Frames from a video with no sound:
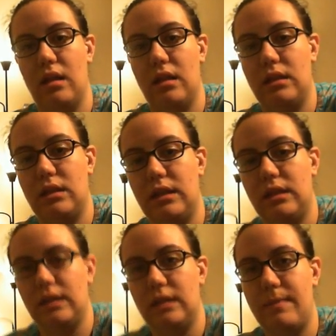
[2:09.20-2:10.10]

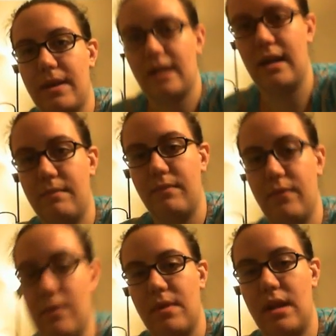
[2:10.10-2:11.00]
Let's back up
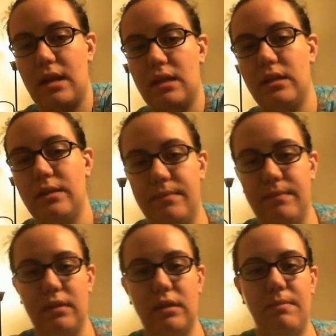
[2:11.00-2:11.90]
for a minute. Let's
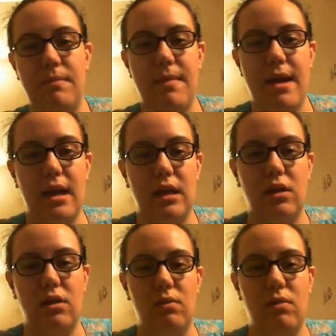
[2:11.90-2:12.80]
back
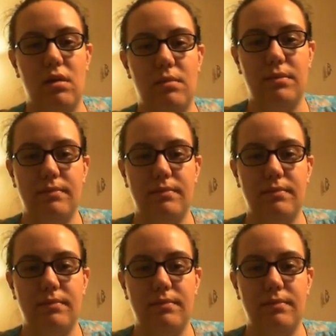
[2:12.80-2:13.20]
you up.